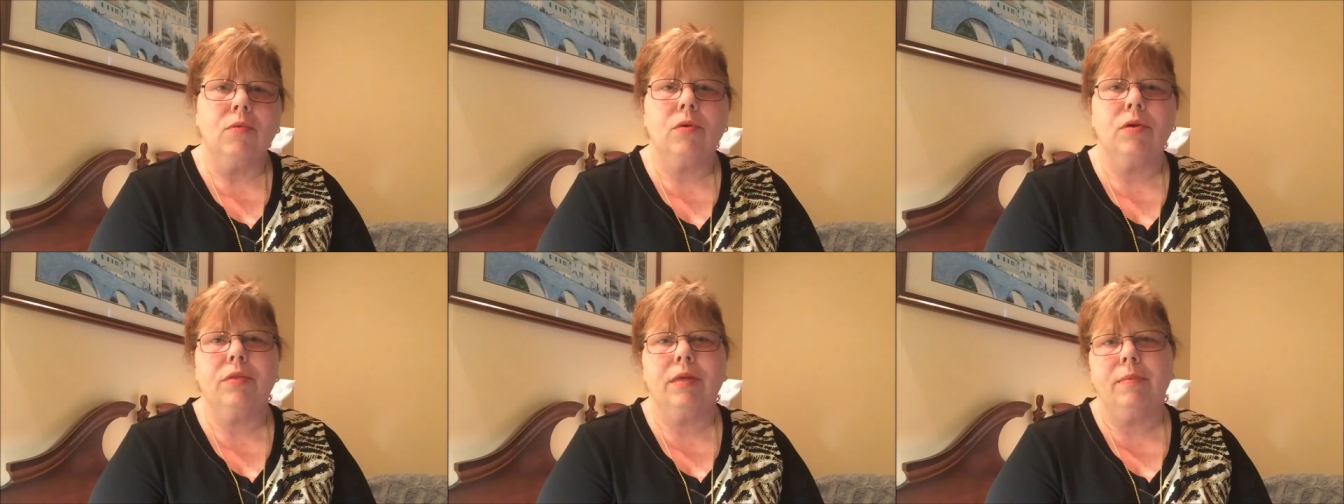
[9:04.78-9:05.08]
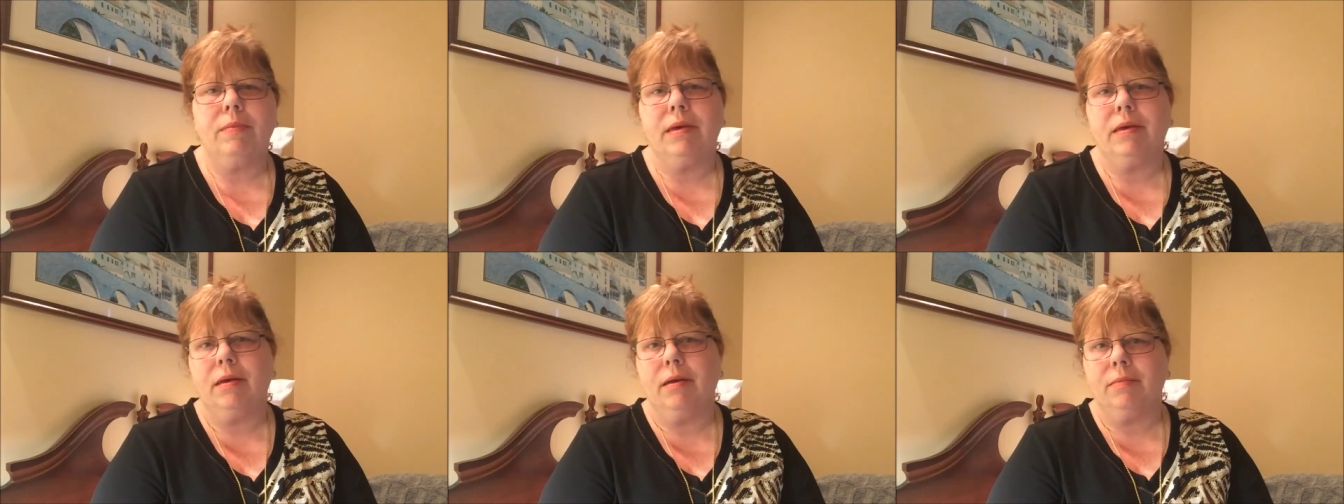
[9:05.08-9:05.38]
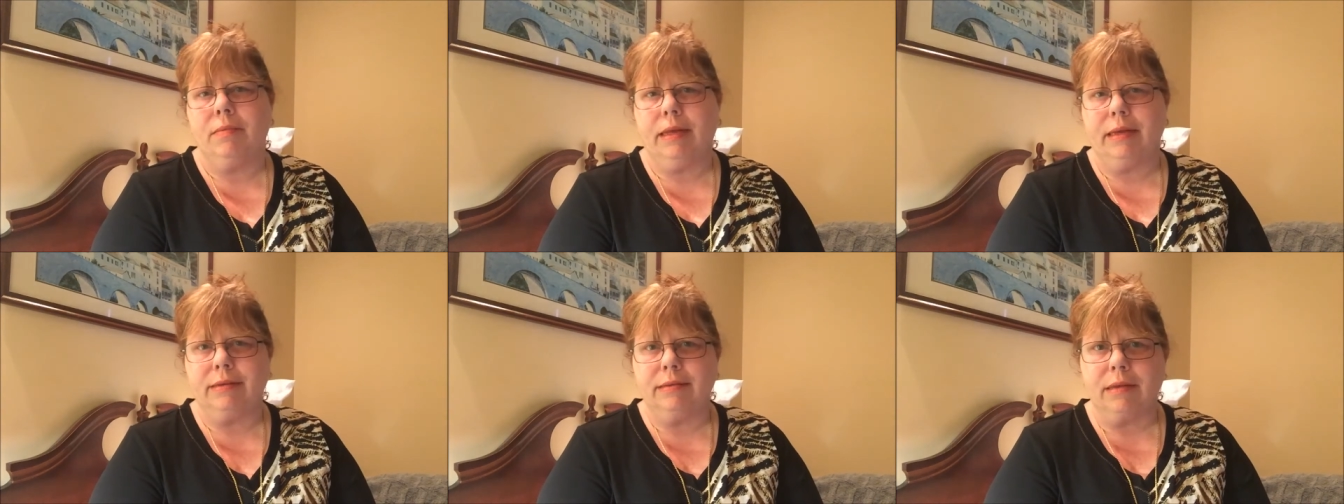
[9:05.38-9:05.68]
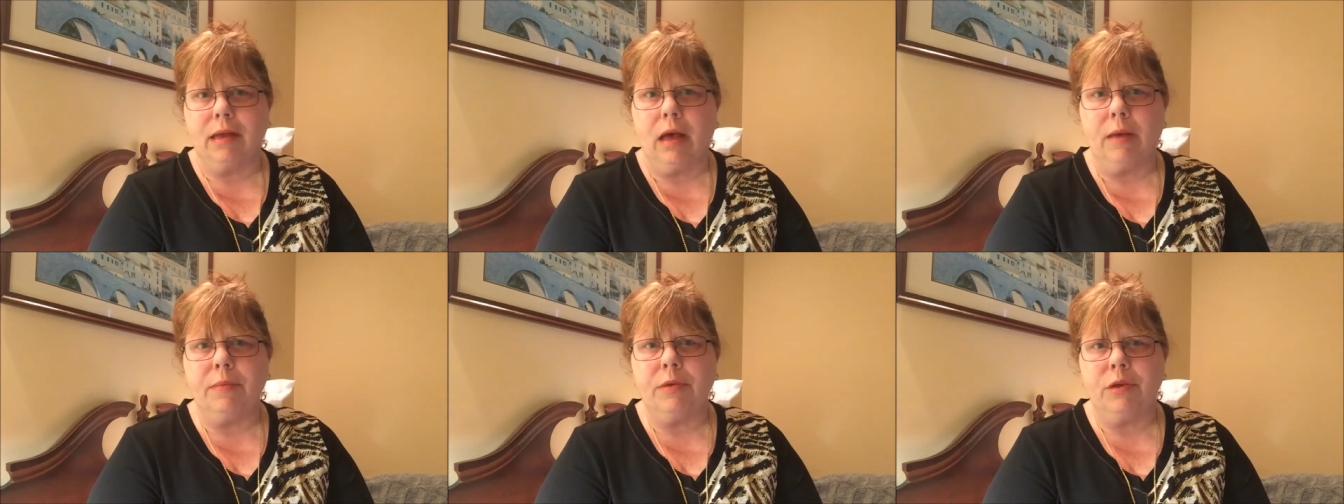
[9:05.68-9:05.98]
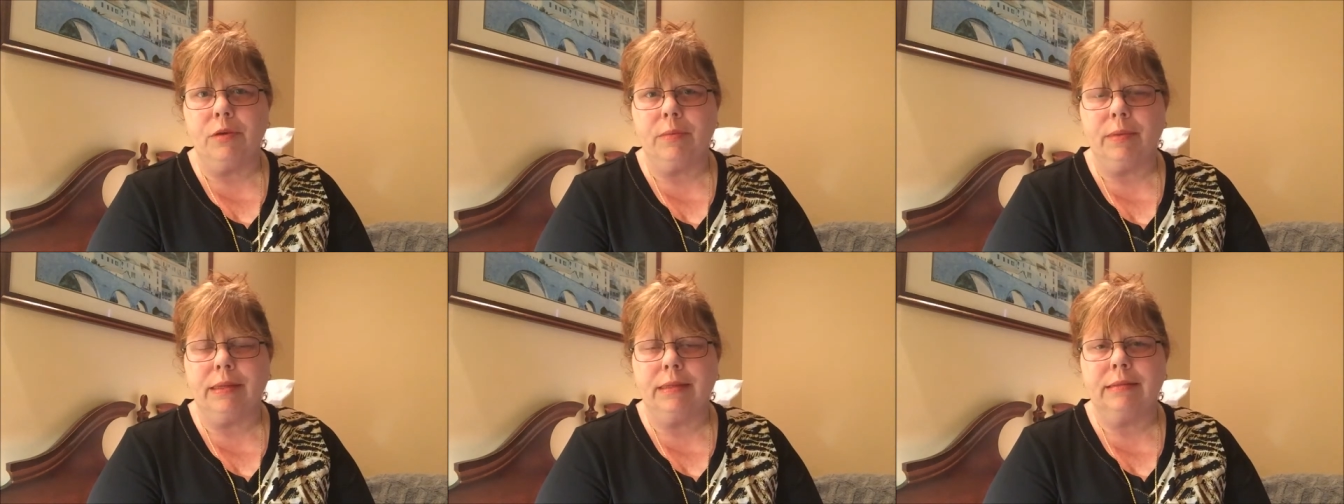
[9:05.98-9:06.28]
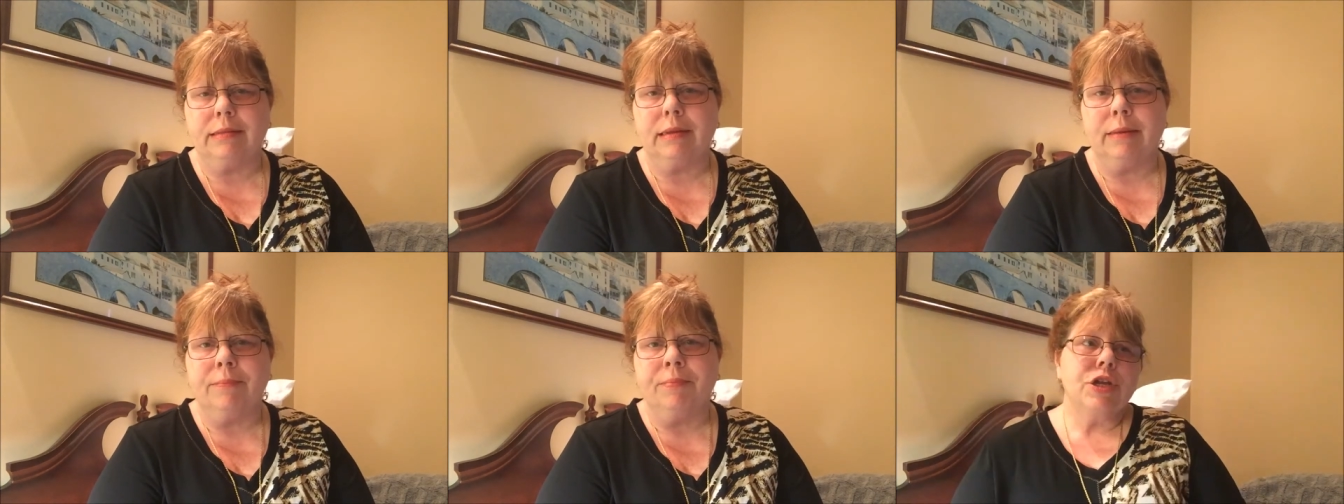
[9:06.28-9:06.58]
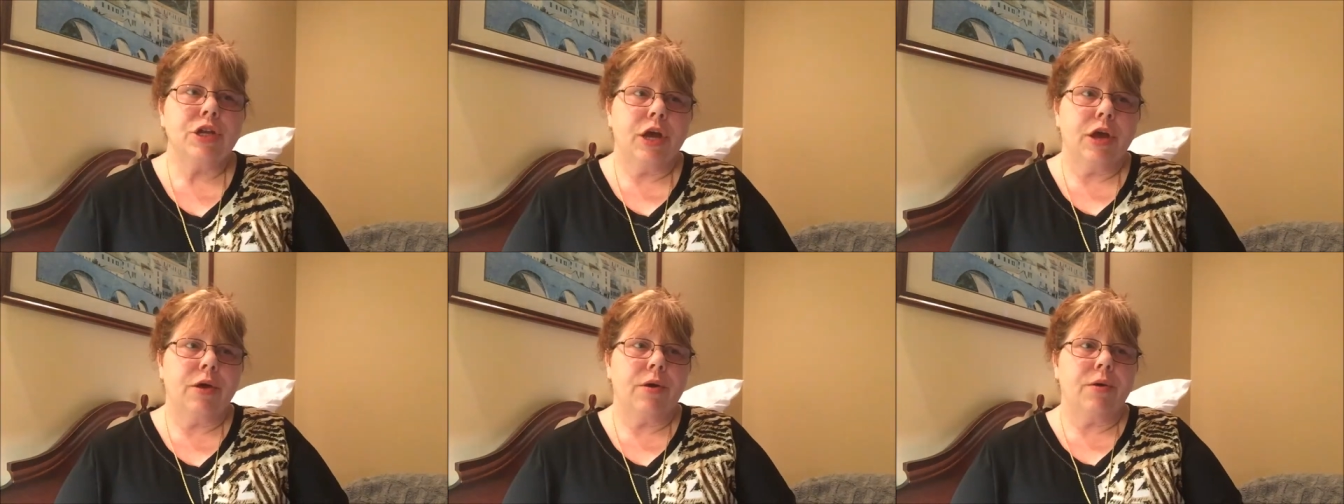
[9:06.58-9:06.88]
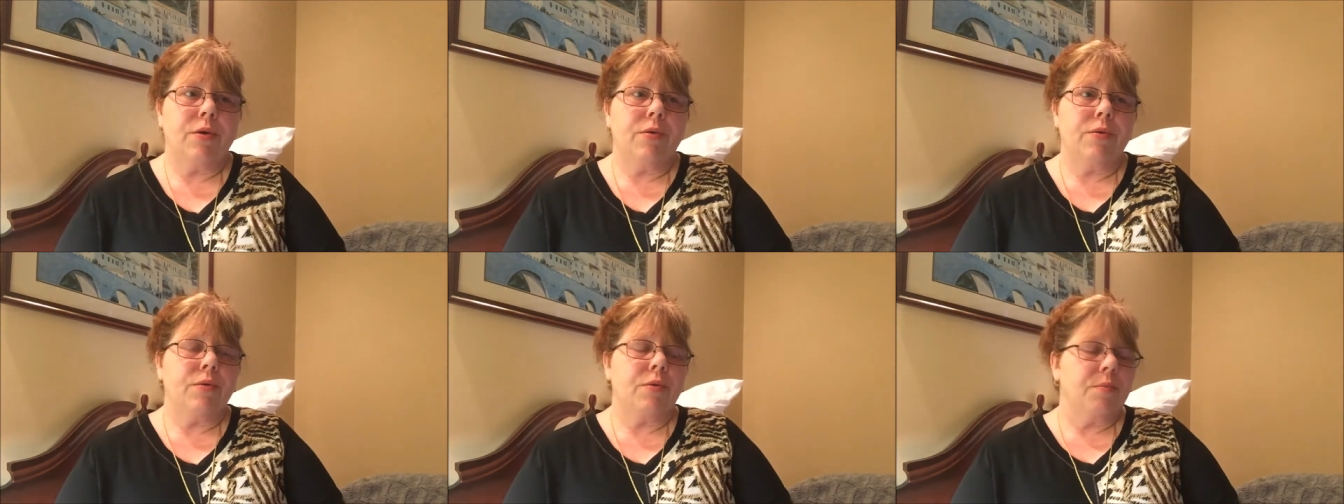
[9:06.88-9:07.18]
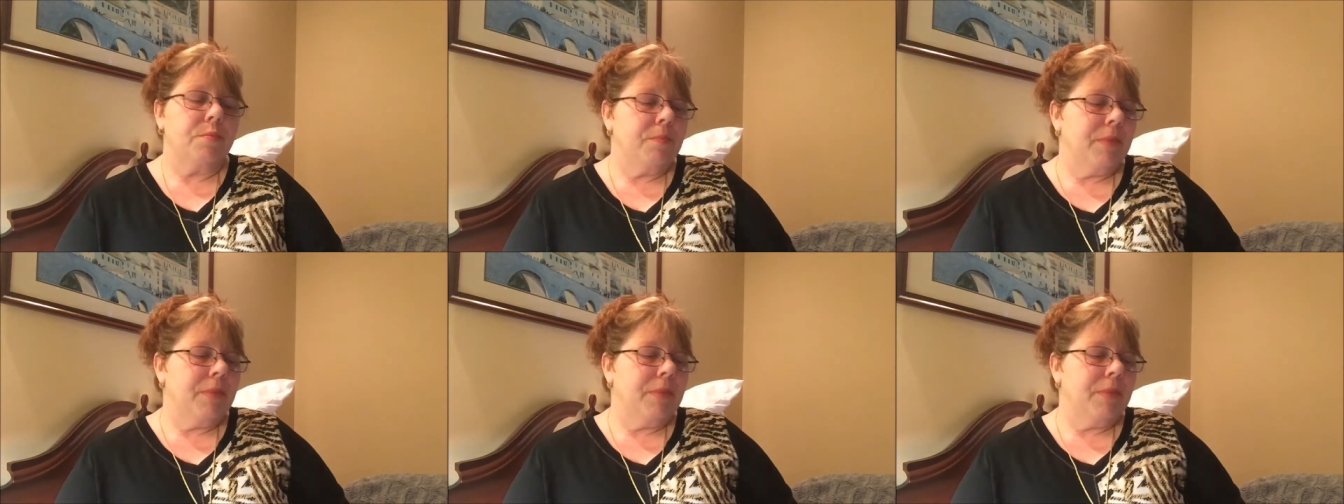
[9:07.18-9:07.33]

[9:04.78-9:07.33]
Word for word: where they become like zombie humans. You know,